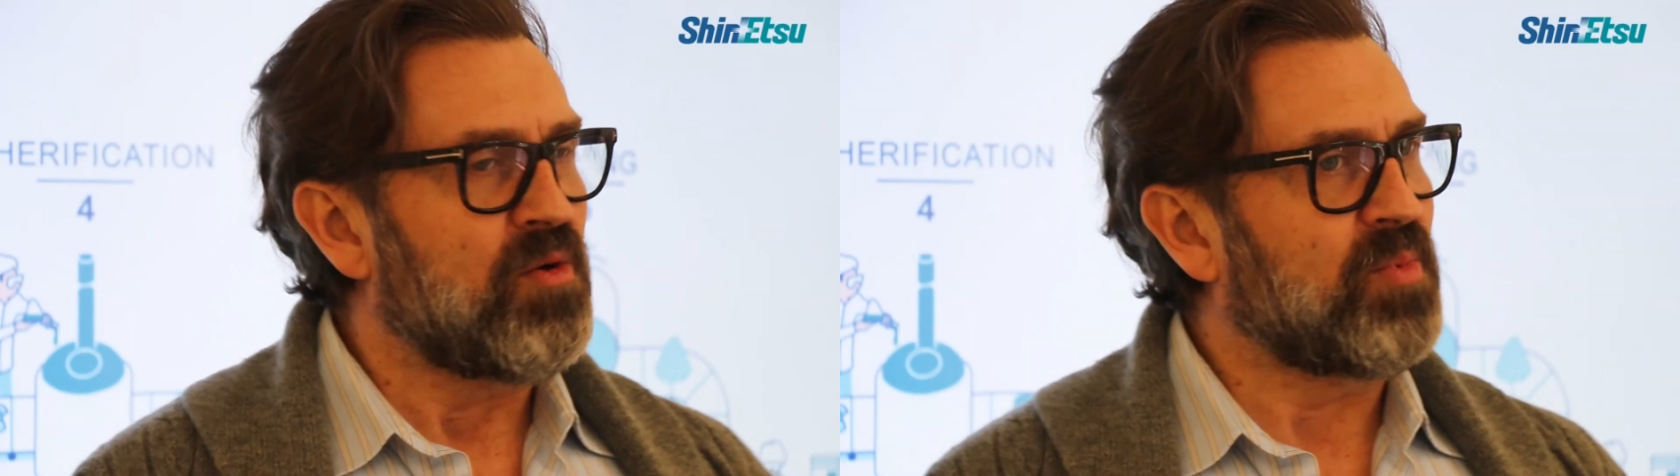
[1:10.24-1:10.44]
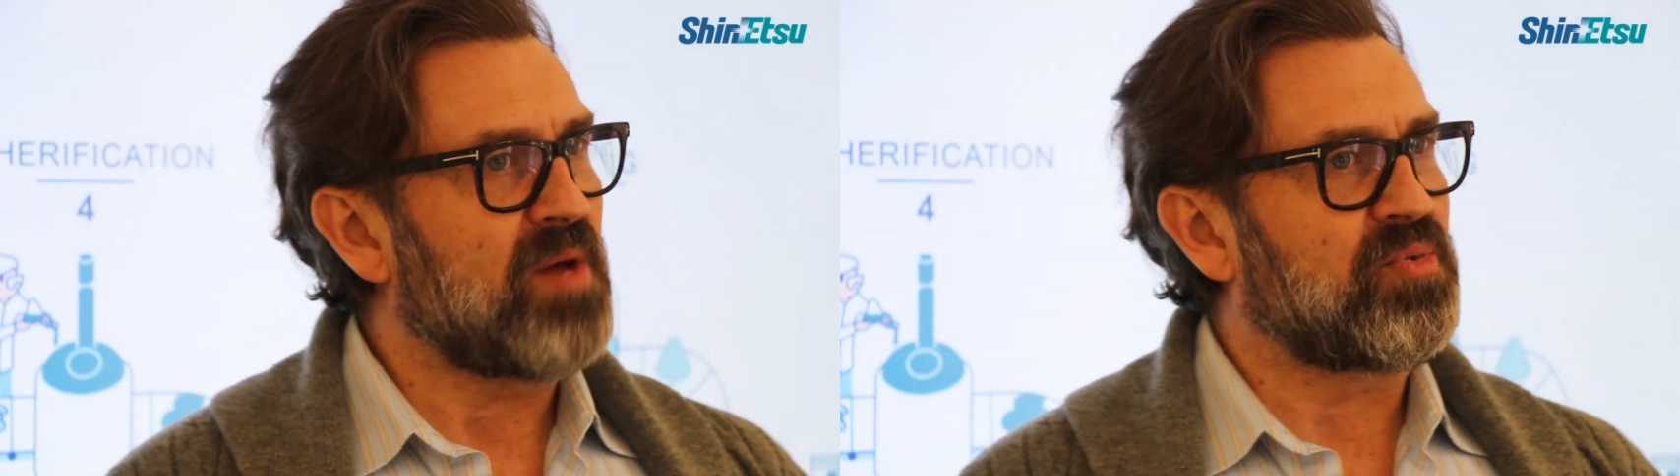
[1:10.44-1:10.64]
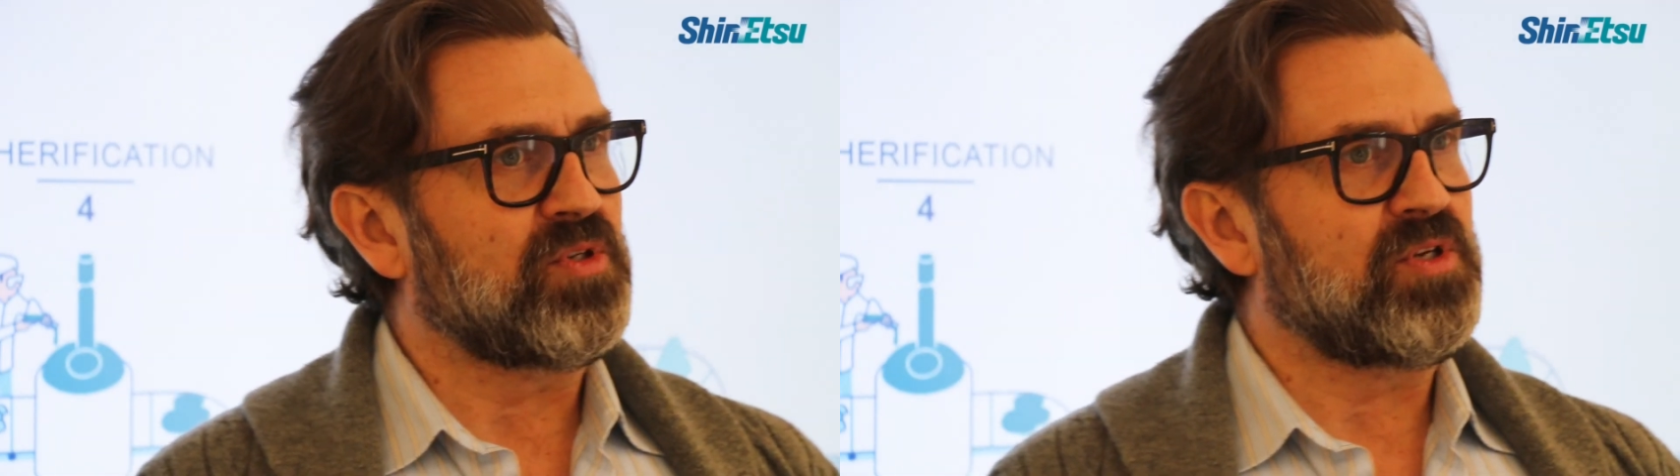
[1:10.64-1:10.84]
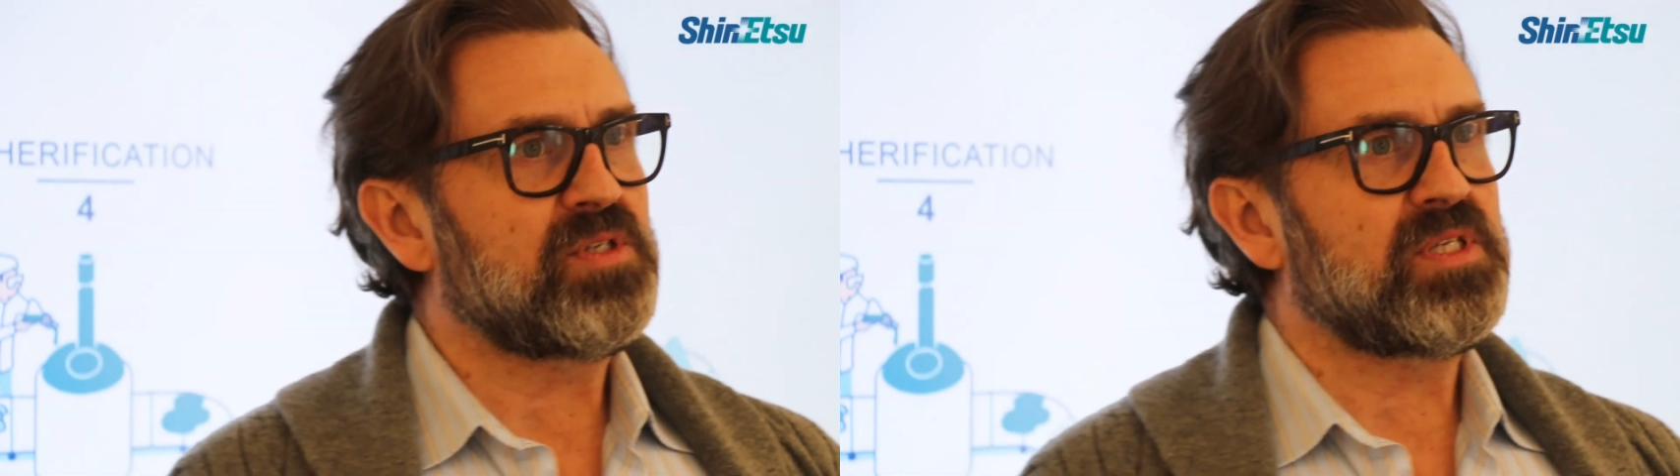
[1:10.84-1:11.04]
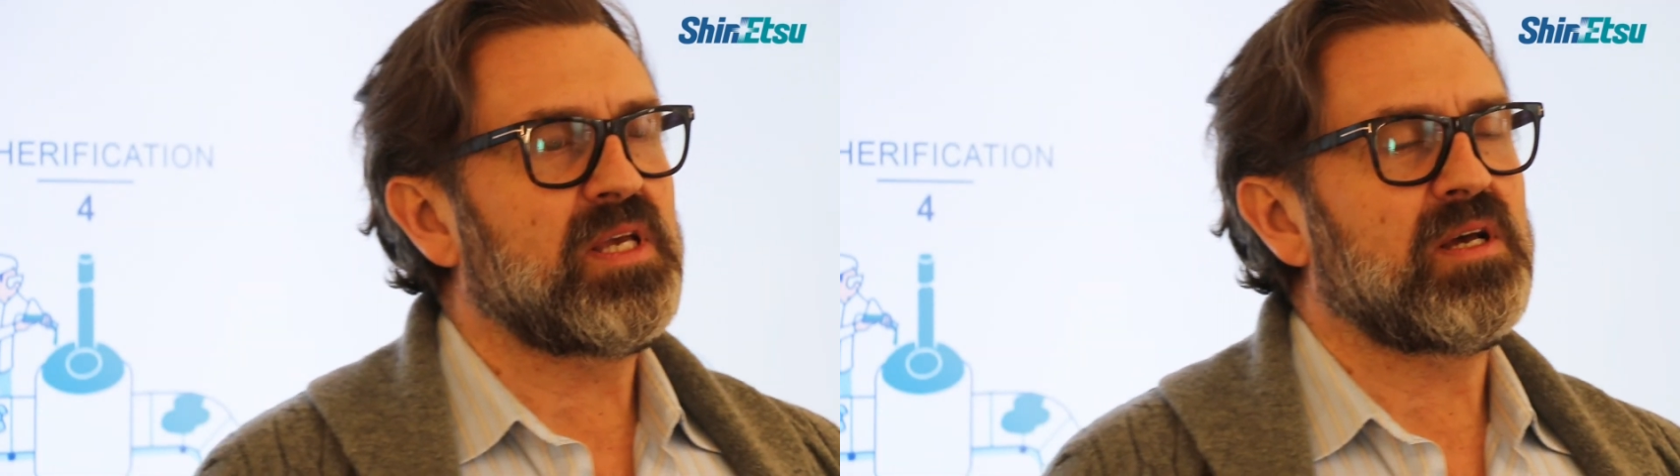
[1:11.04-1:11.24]
We are
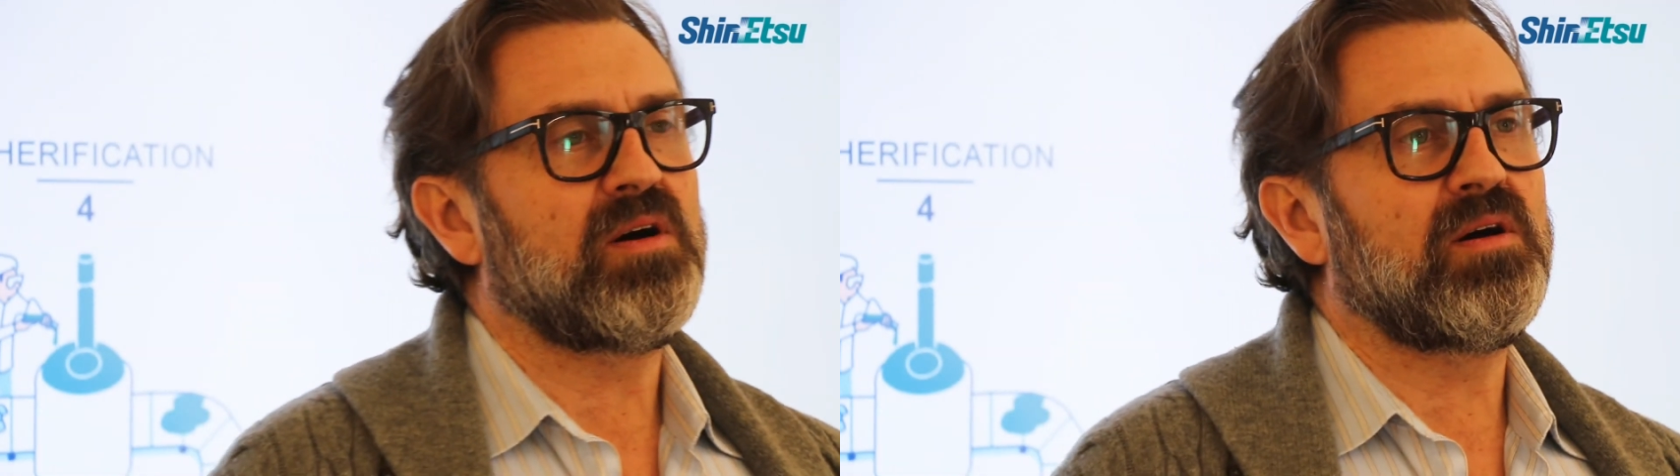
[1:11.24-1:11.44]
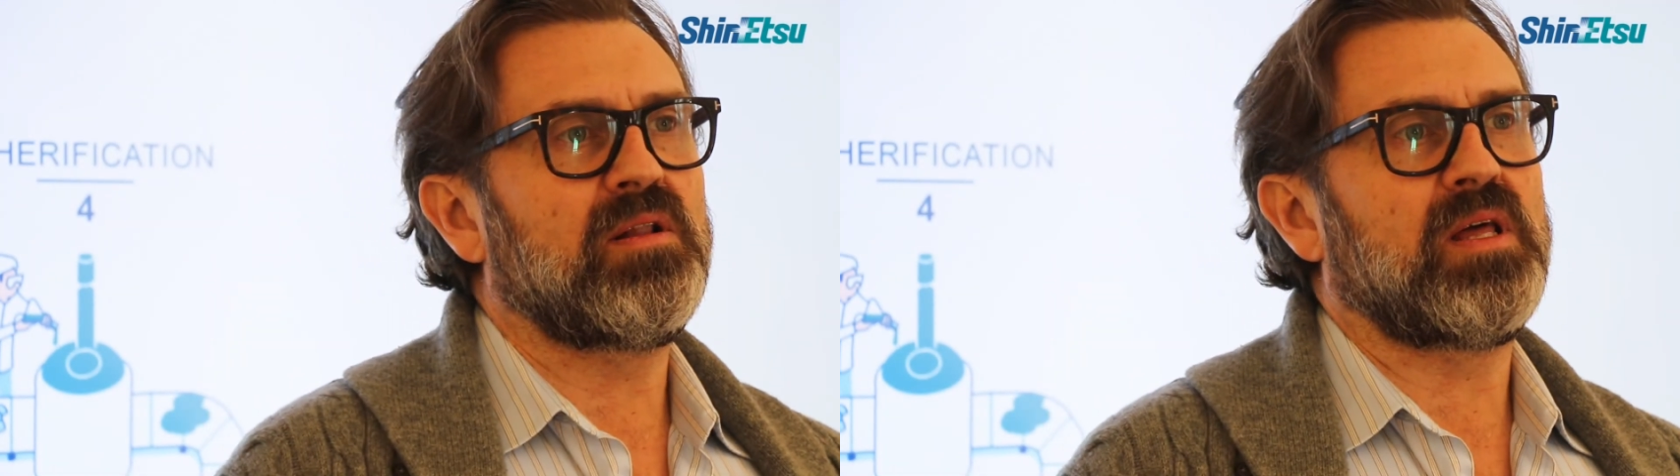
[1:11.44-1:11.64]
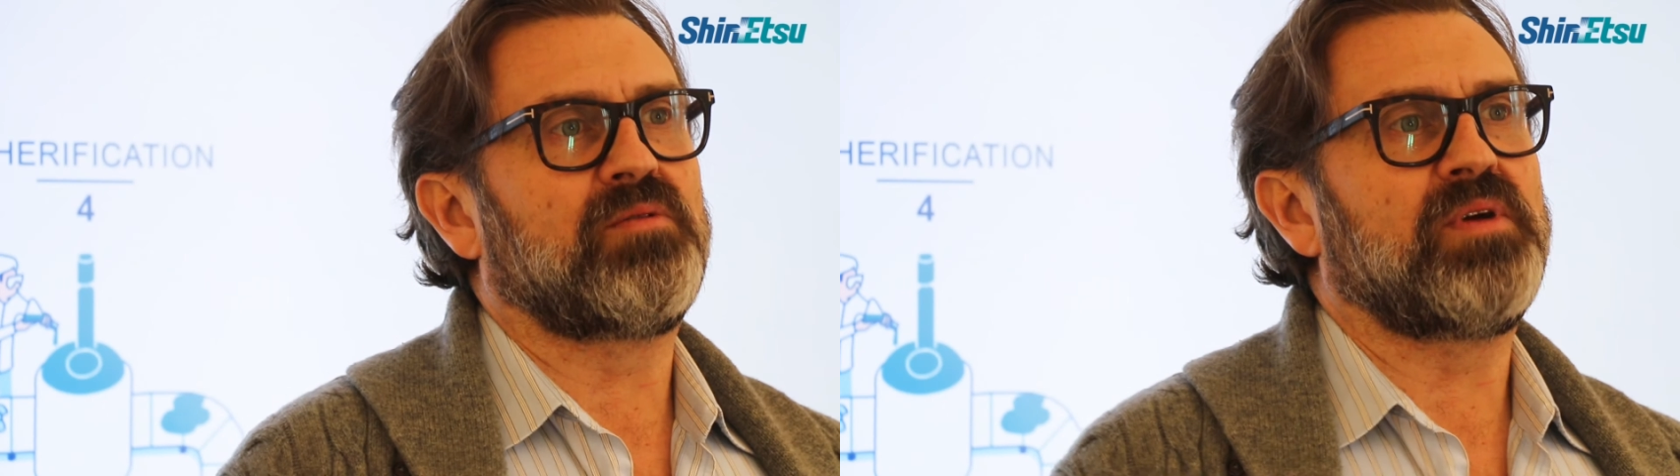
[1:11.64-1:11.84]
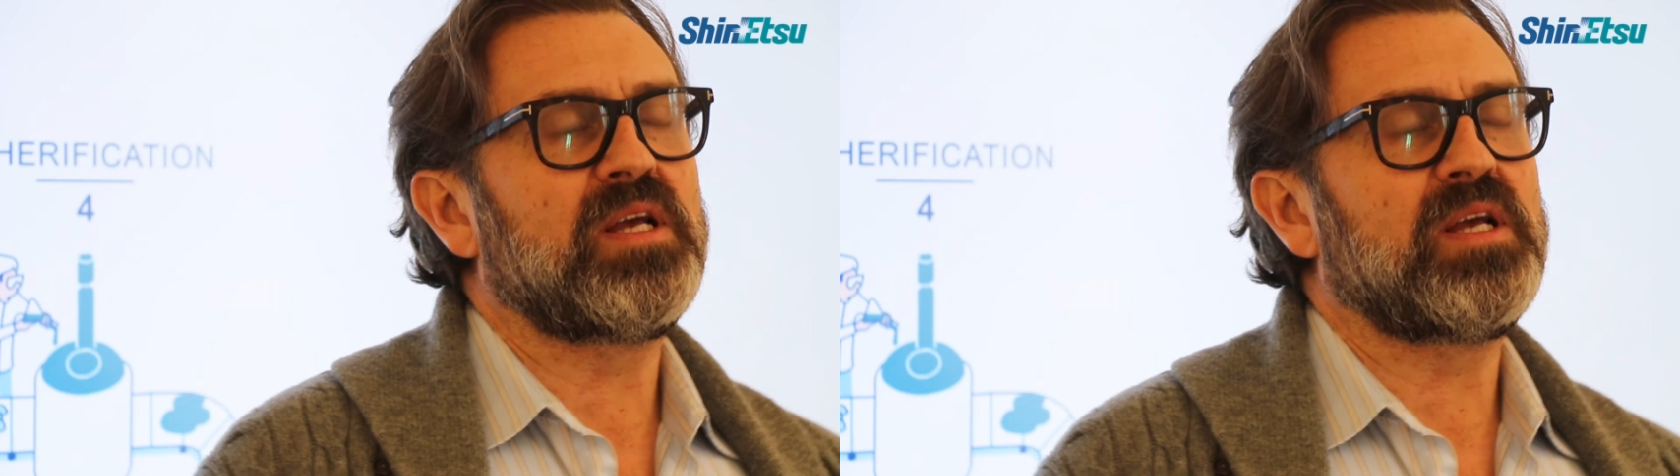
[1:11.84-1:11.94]
producing all our